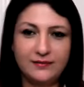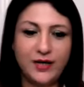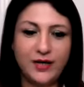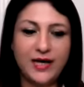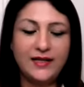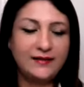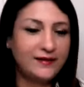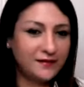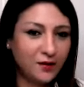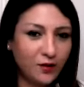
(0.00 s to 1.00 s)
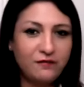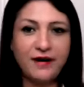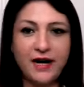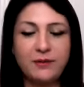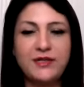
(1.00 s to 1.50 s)
Okay, these are all
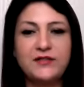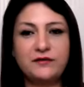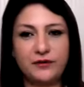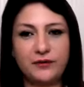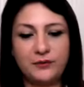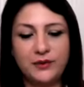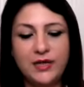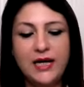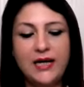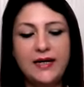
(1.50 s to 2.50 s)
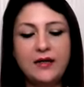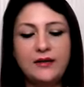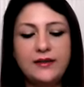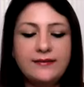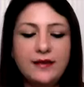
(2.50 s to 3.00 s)
fragments of you. Now,
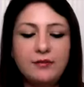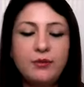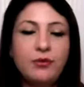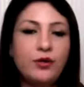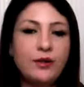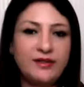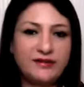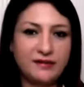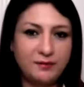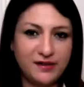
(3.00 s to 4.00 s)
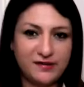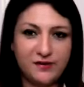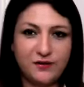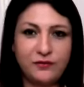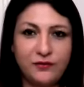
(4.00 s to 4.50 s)
these can be broken bits and
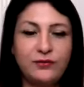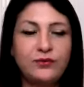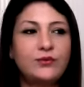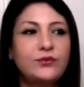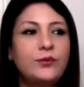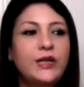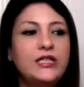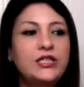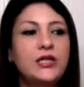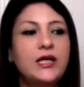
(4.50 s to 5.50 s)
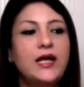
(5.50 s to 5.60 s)
pieces of you, which